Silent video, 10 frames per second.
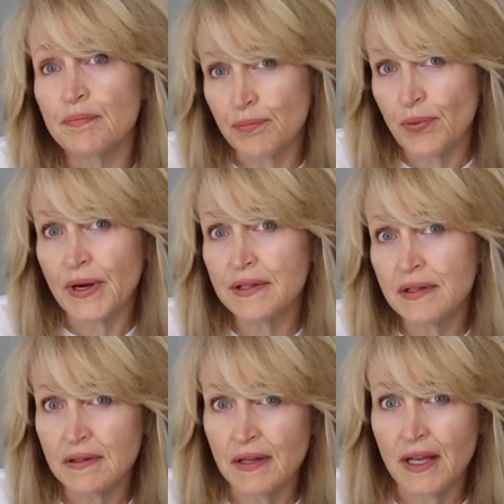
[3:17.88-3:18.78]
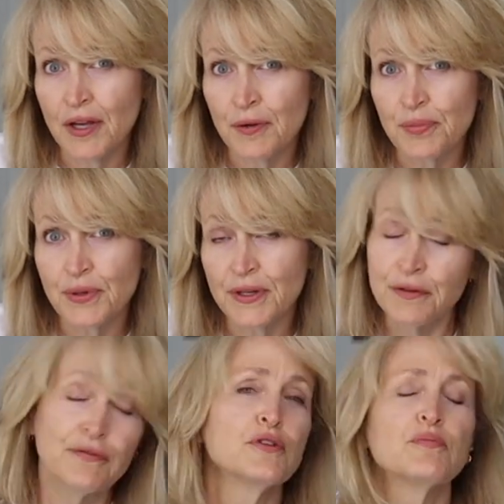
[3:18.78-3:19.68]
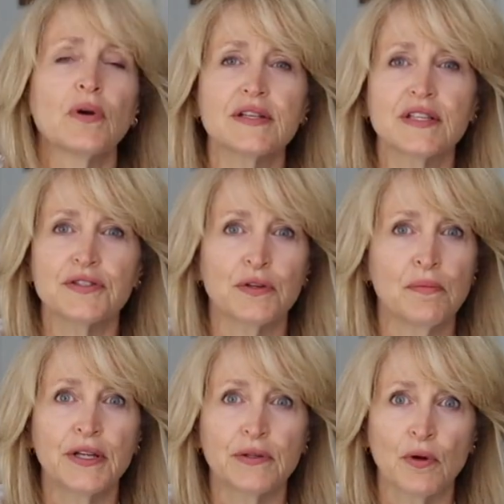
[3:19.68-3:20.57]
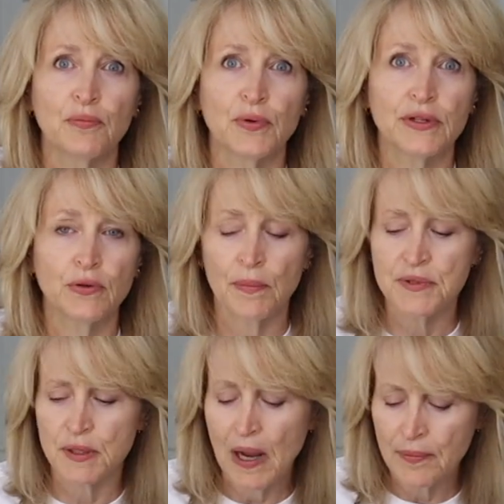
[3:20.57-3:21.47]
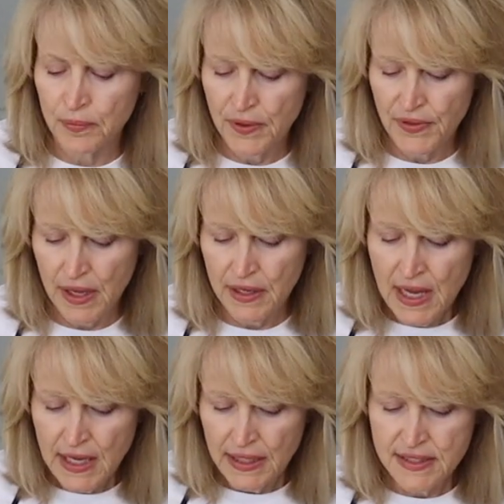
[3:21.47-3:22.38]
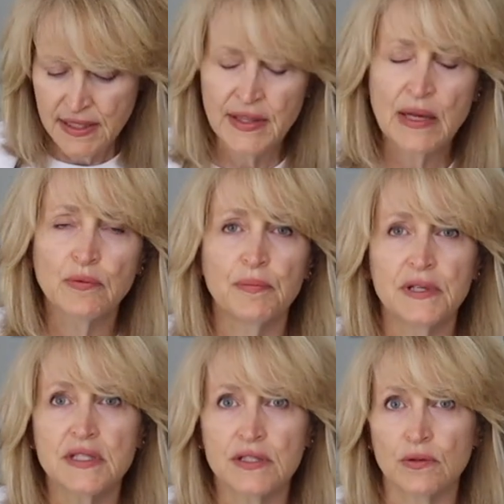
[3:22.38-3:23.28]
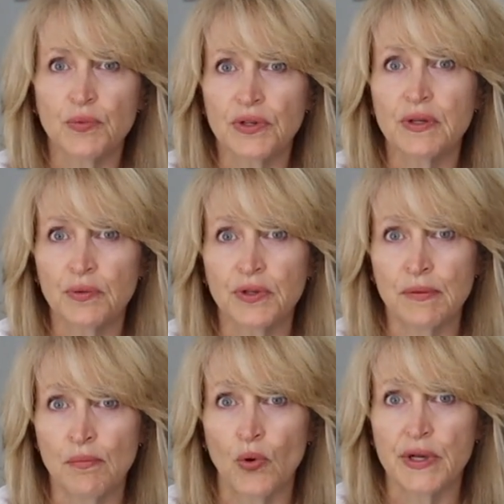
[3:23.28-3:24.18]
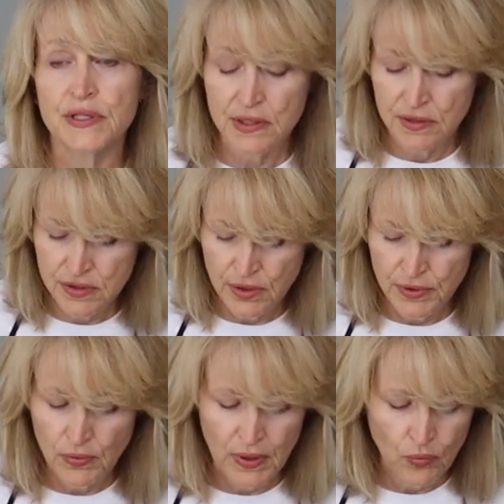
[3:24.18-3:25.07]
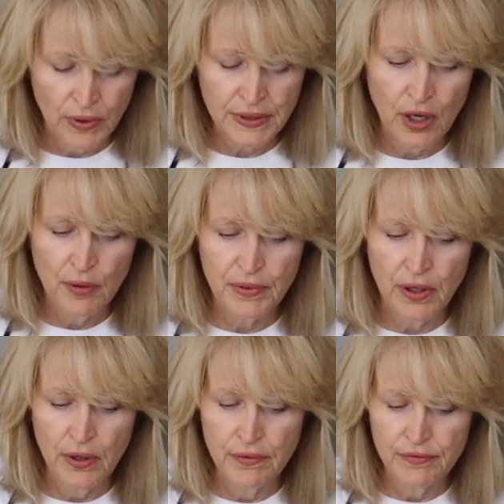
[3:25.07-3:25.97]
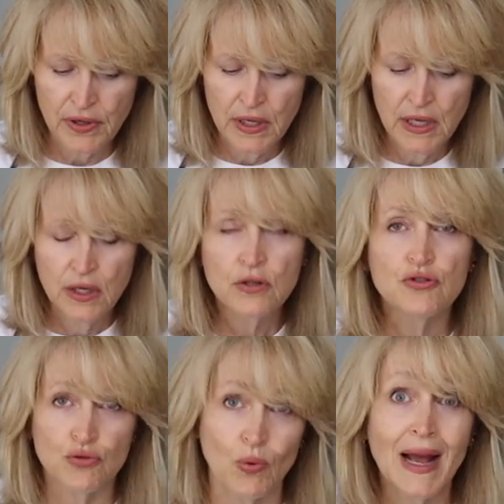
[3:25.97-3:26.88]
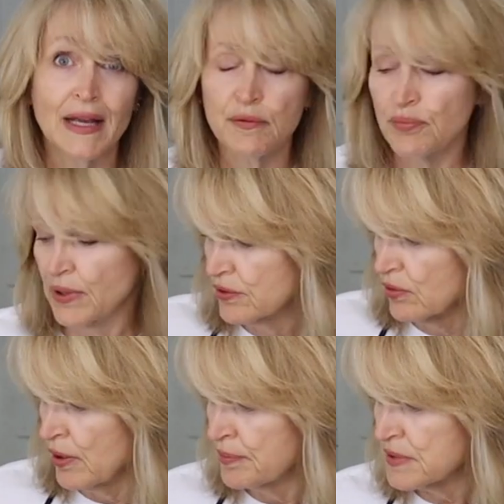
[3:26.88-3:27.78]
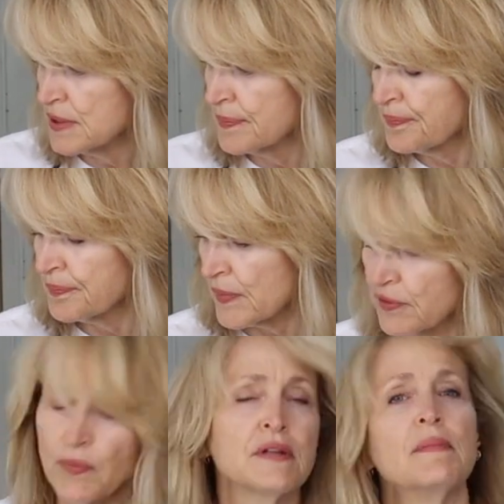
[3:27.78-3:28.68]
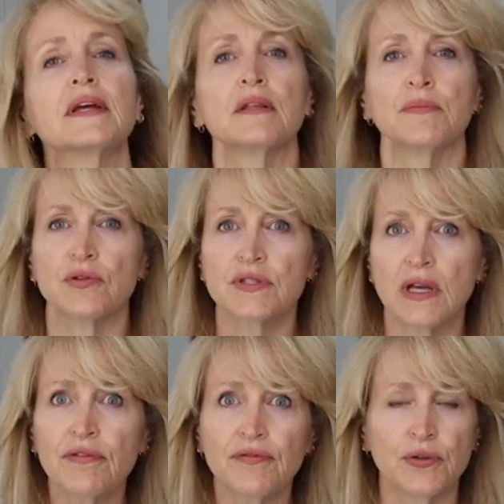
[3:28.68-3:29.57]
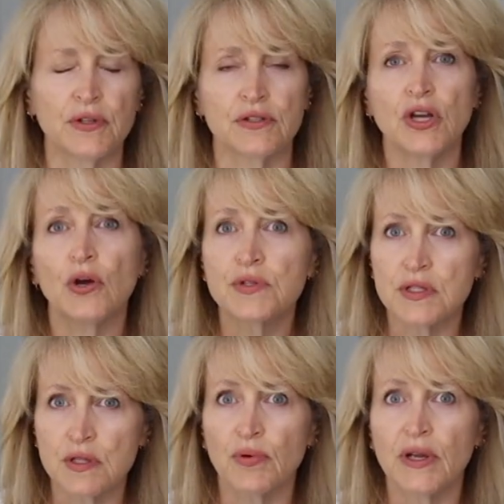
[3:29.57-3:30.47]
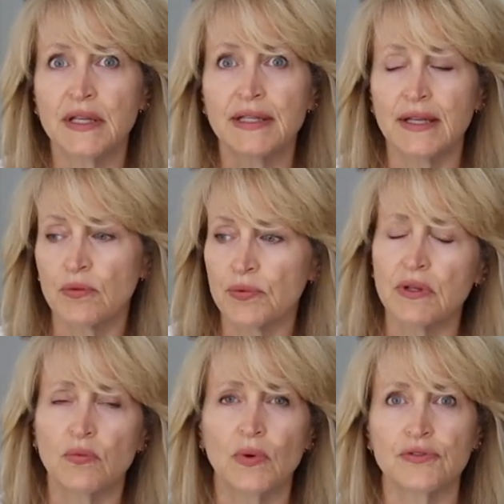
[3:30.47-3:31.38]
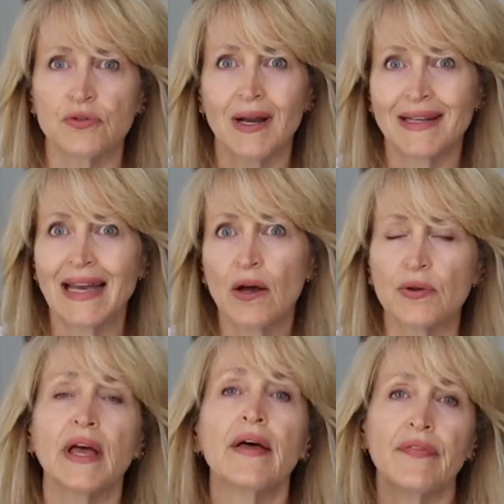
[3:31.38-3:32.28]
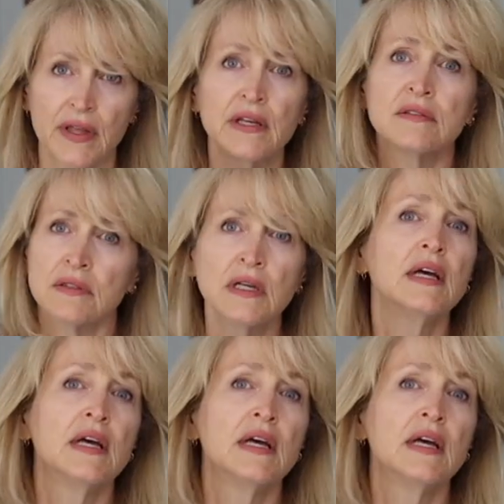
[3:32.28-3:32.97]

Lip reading: bread and put it in your food processor and make your own breadcrumbs. The problem with that is then they will be still really, really moist. So you want 1 cup of dried breadcrumbs. If you want to make them yourself, you can toast the bread, get it really well dried out, and then